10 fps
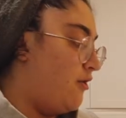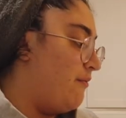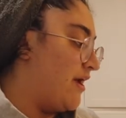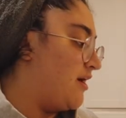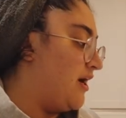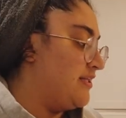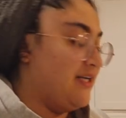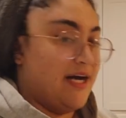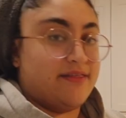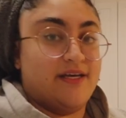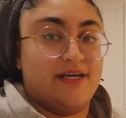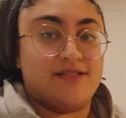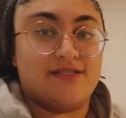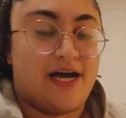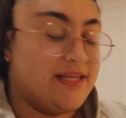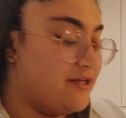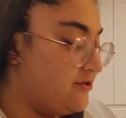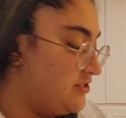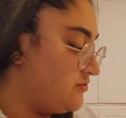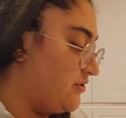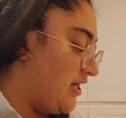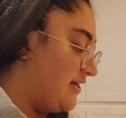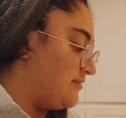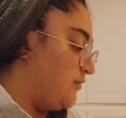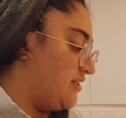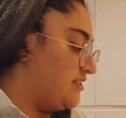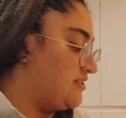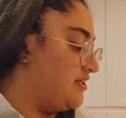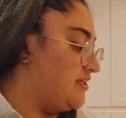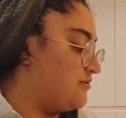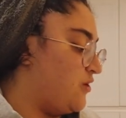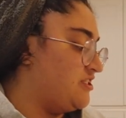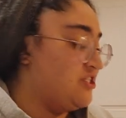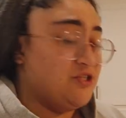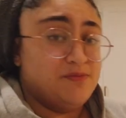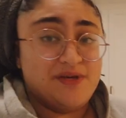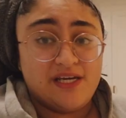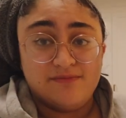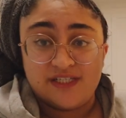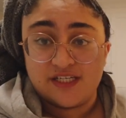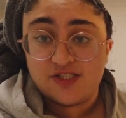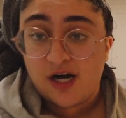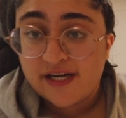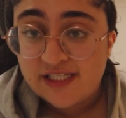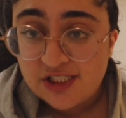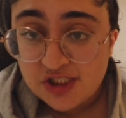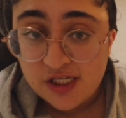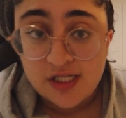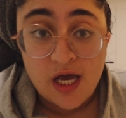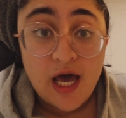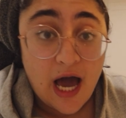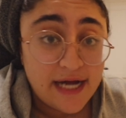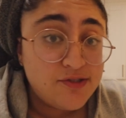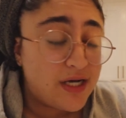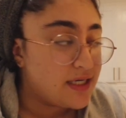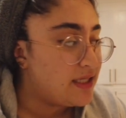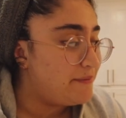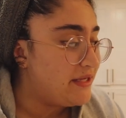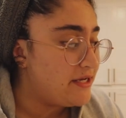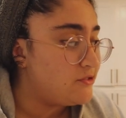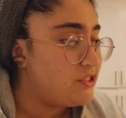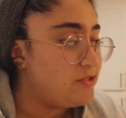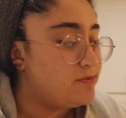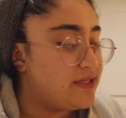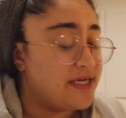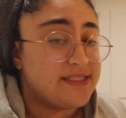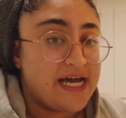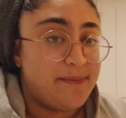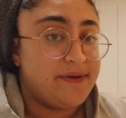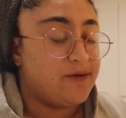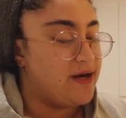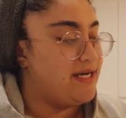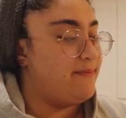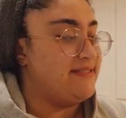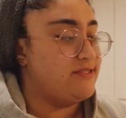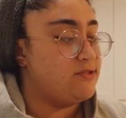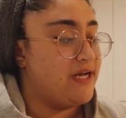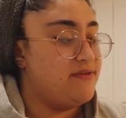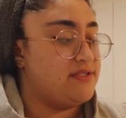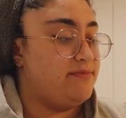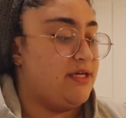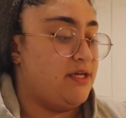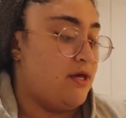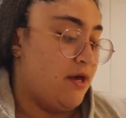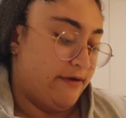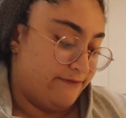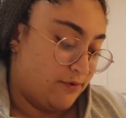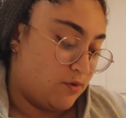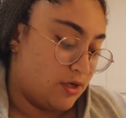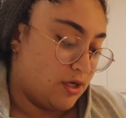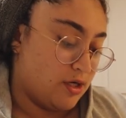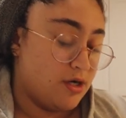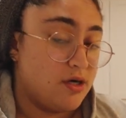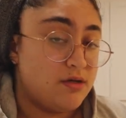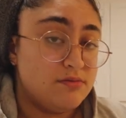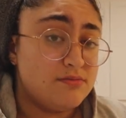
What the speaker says: Oh my God, not this. I literally just realized what this is. What do you meme TikTok edition? I do not claim the energy that is happening right now. My sister gave this to me for